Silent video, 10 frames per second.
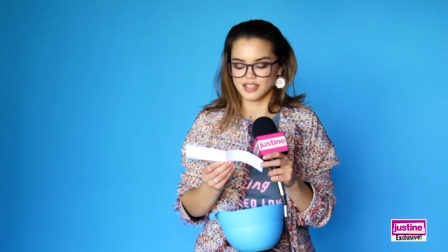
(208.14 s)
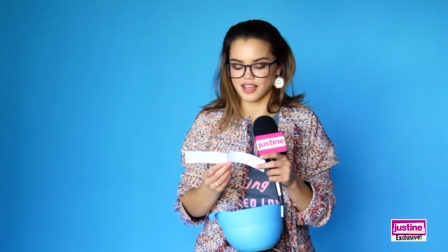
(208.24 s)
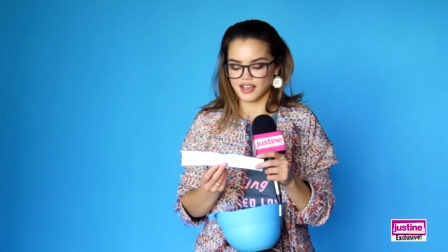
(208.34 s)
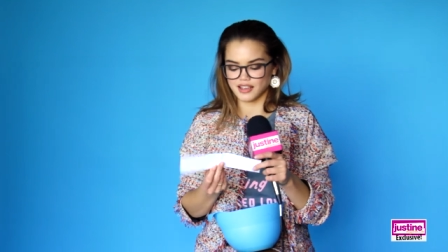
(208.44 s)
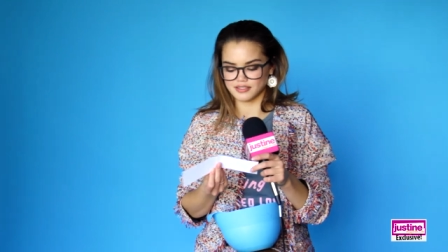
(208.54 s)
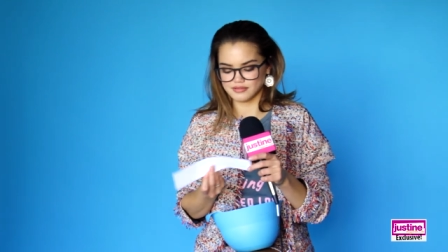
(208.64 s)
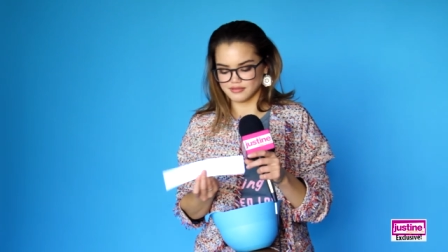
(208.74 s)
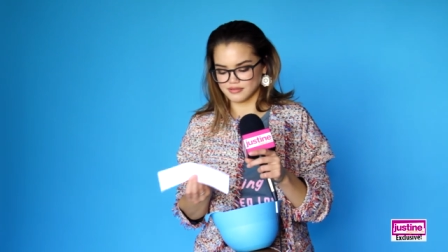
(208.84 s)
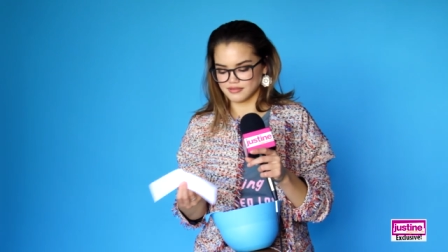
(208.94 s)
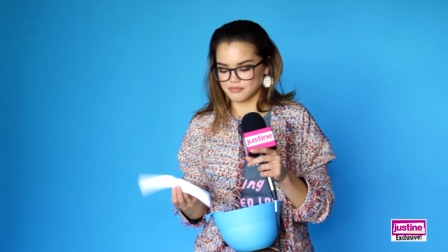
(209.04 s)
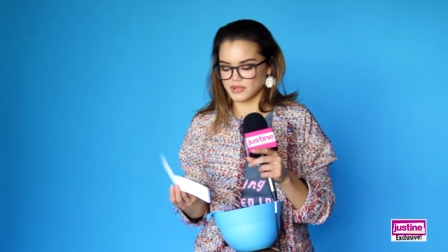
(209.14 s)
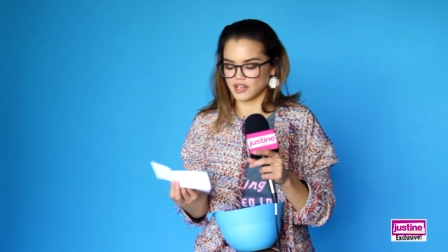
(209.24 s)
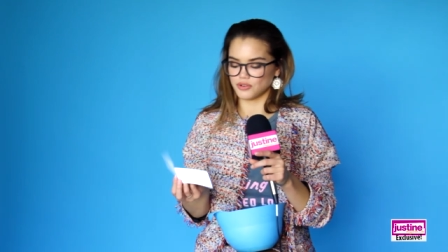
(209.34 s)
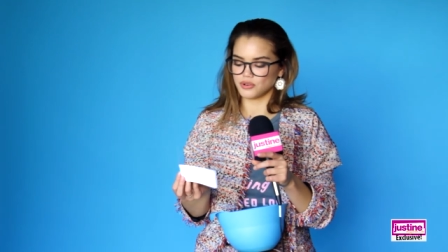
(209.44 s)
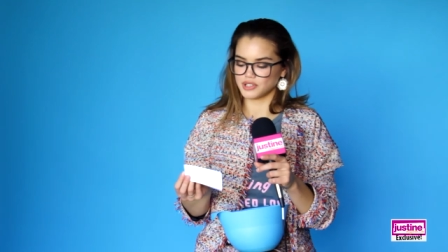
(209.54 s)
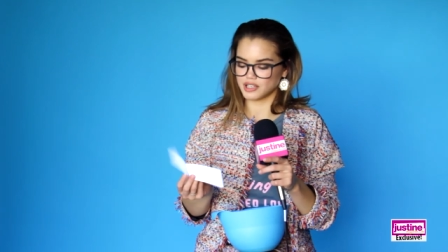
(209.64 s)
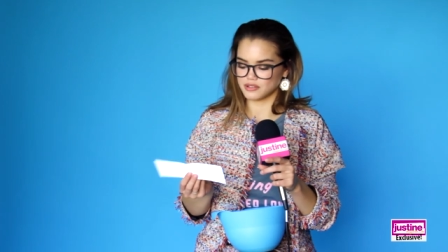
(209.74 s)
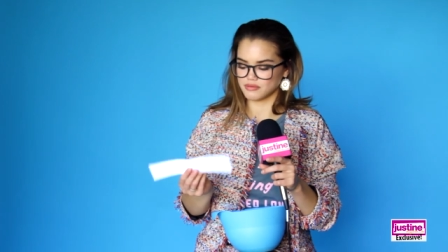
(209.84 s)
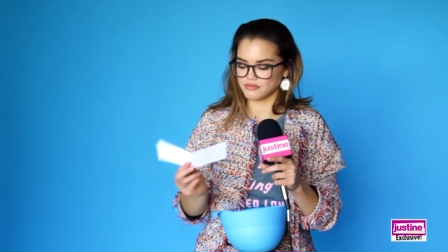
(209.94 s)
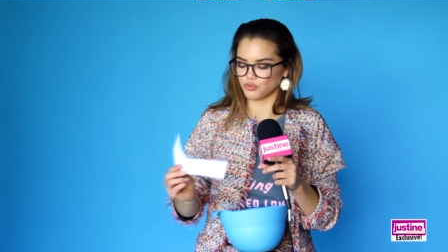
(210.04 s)
Yeah. Make it a whole like
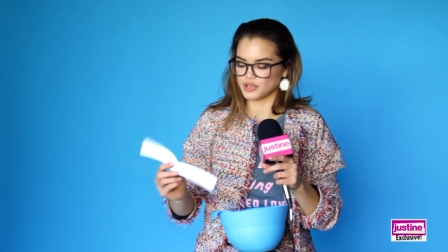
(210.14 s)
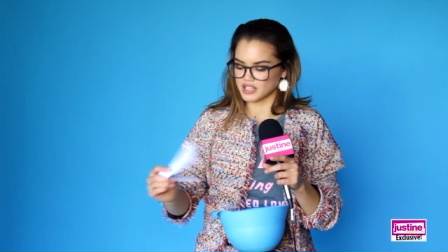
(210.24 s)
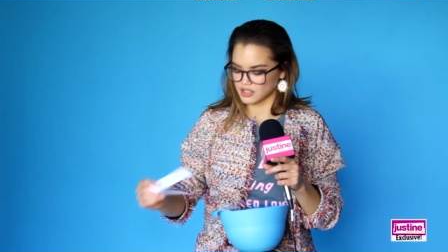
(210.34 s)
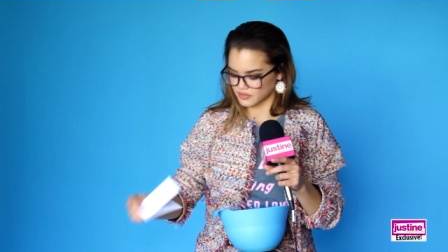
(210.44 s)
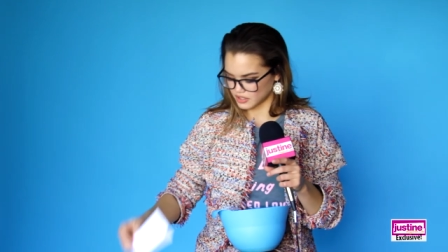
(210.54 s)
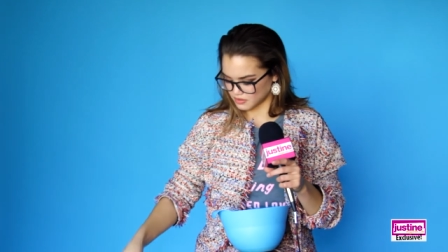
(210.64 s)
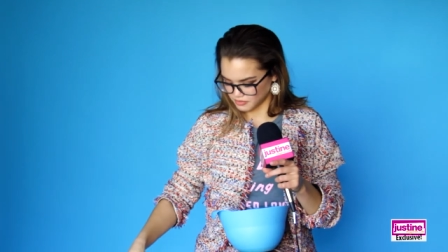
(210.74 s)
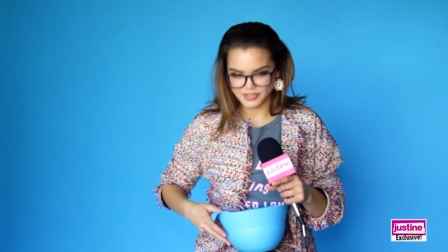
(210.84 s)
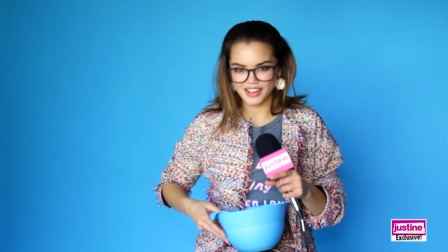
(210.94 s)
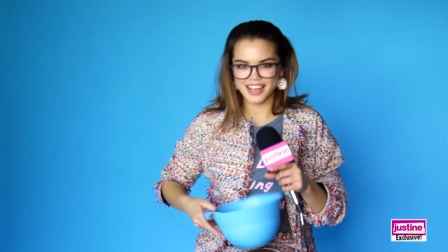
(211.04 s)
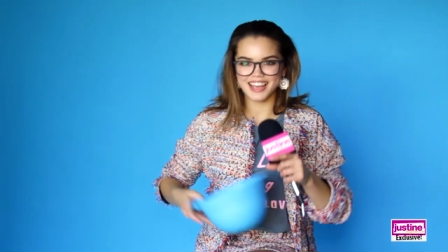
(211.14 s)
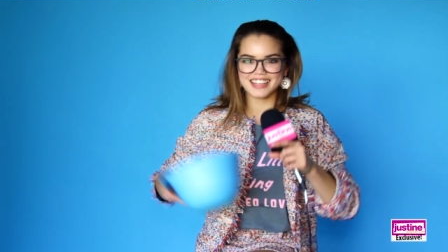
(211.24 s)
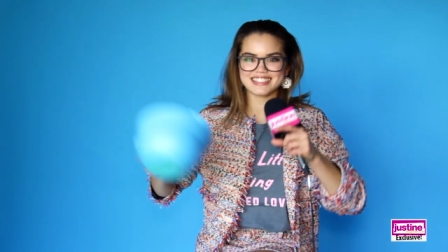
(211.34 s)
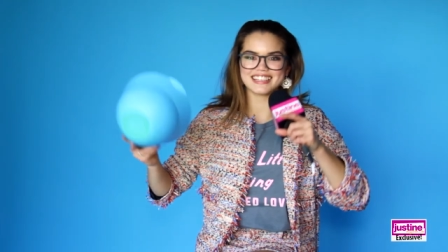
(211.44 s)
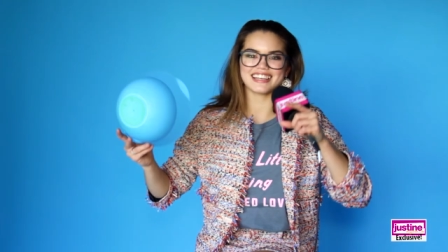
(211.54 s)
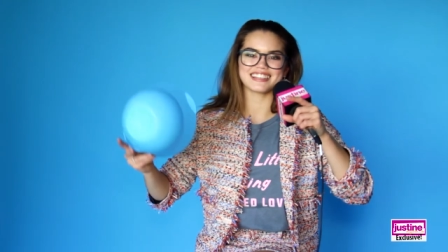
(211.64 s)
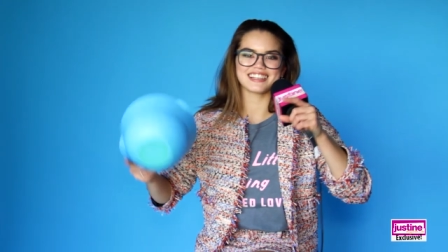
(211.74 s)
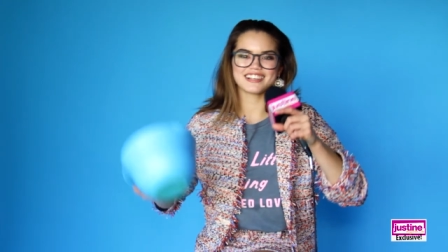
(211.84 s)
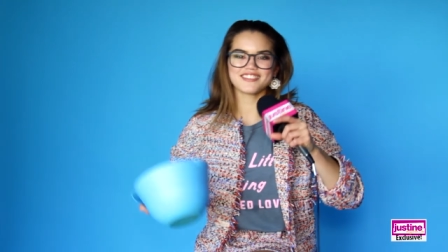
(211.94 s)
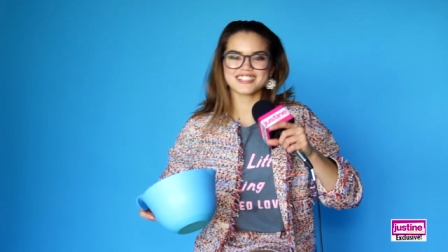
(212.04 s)
weekend of it. Hey, that's it.
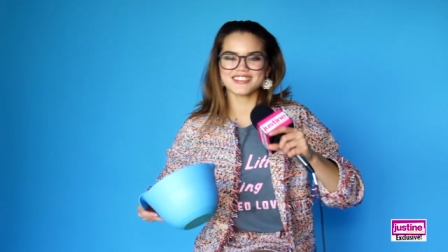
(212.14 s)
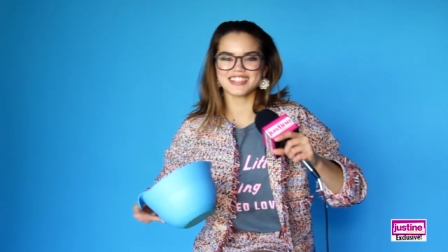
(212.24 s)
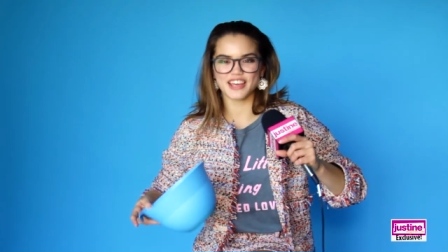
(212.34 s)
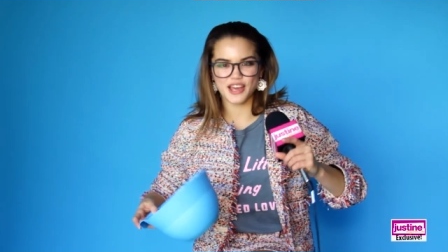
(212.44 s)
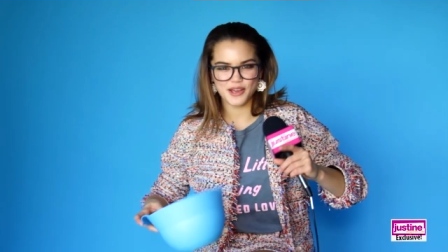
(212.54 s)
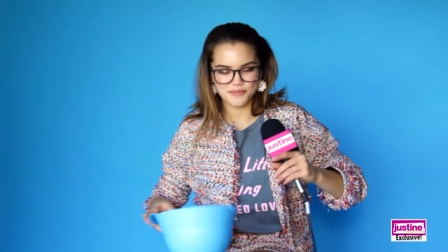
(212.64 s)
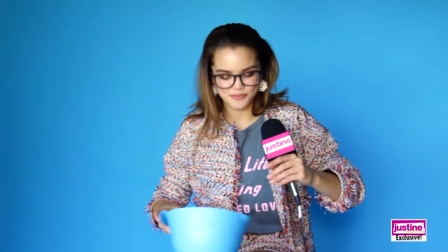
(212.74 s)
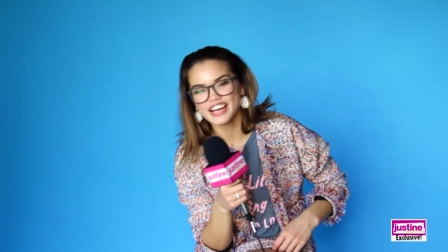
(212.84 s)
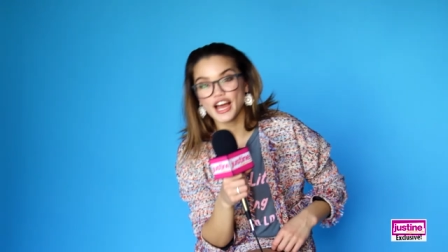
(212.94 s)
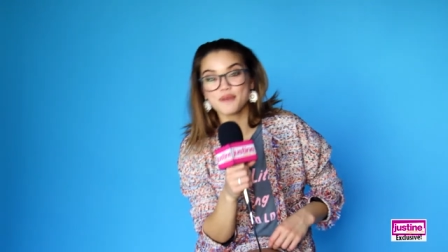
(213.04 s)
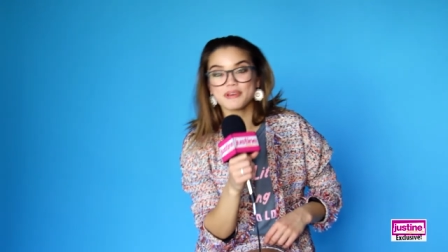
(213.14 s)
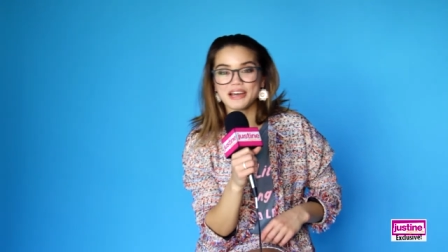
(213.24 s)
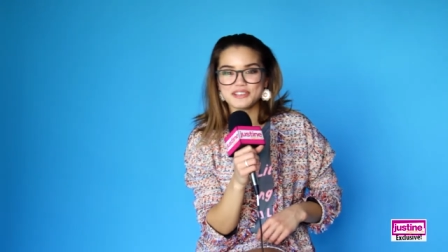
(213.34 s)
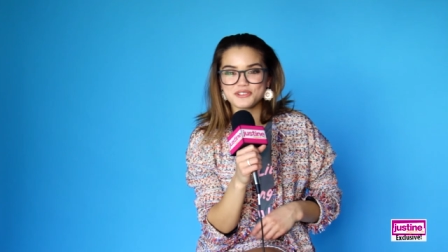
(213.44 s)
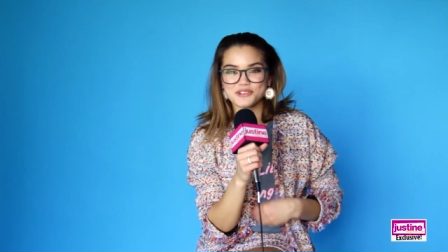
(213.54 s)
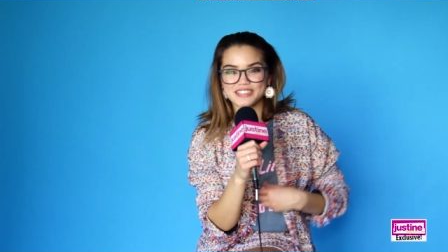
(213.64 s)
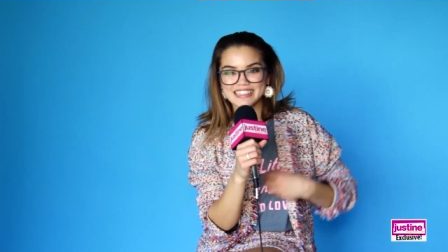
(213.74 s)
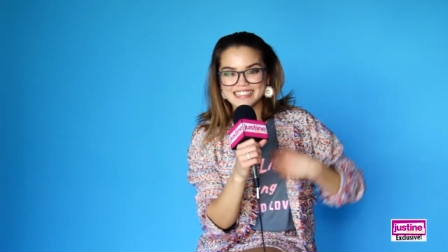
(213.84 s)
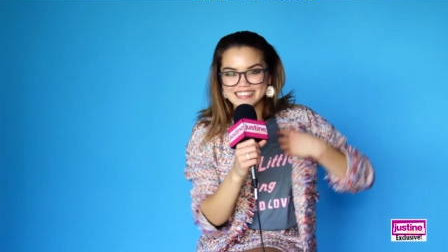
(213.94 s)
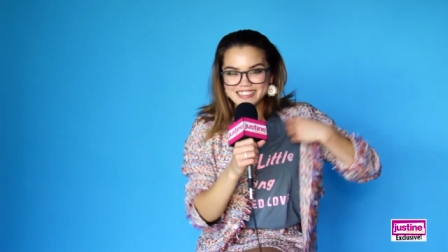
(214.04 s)
We're done with the game. Happy high
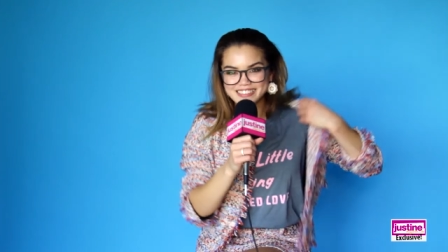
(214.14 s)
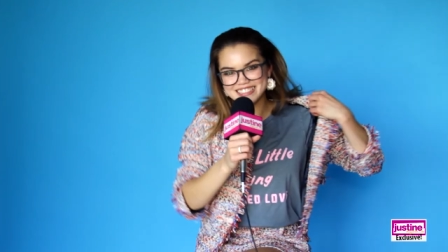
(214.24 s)
schooling.